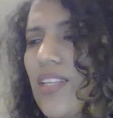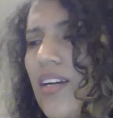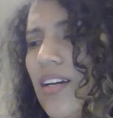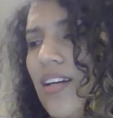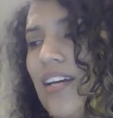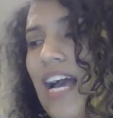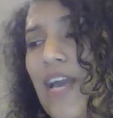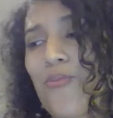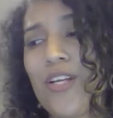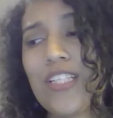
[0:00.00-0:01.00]
Uh, I
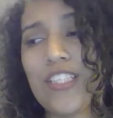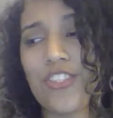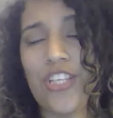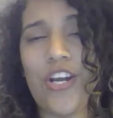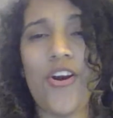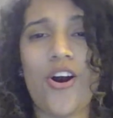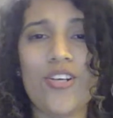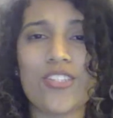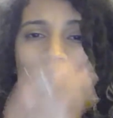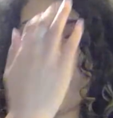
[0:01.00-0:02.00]
wanted to share also